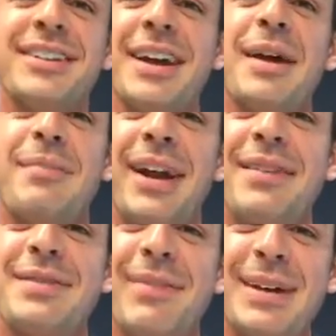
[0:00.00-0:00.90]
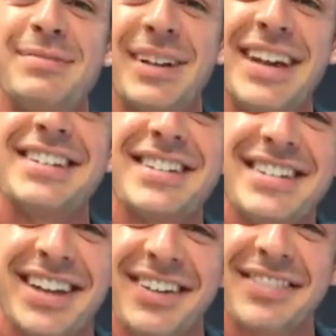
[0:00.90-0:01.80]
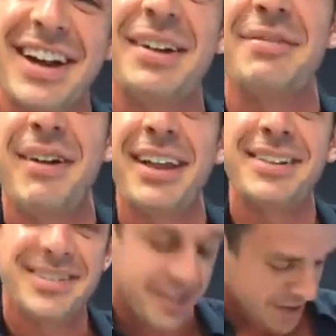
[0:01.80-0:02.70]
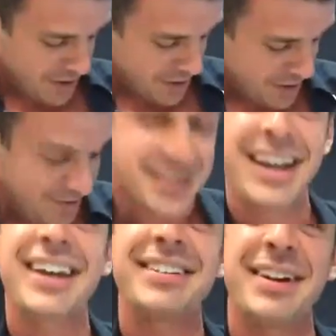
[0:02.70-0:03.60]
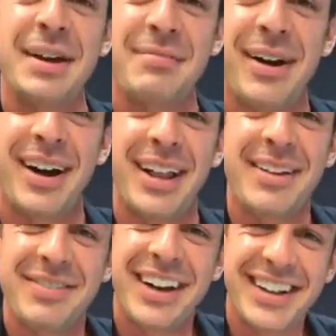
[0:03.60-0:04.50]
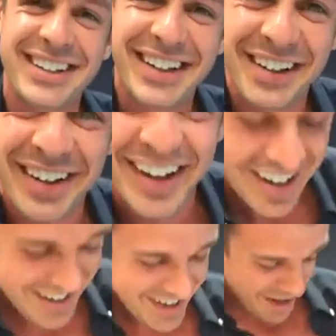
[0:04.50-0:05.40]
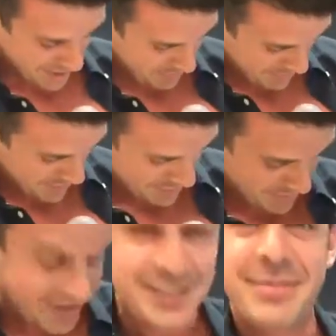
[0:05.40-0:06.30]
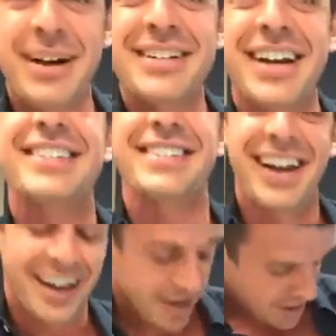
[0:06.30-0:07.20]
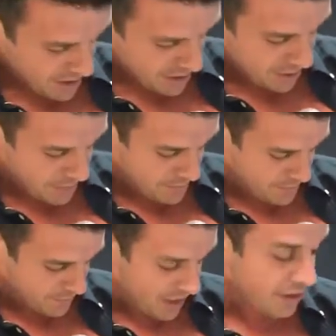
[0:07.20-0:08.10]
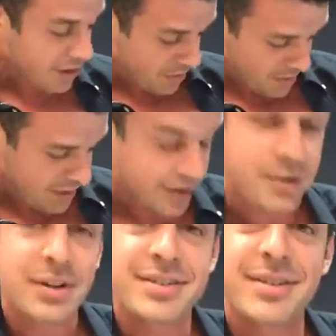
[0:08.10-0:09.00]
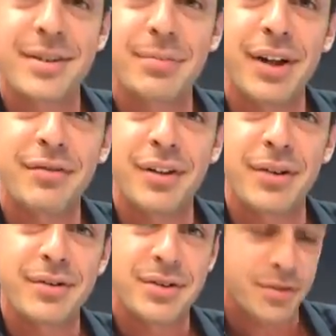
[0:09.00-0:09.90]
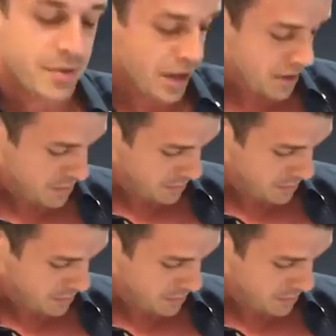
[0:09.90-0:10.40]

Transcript: like I might have some explanations to give later on why there's a huge hickey-looking mark on the middle of my chest. Yeah, I don't know. I mean, it increases the blood flow to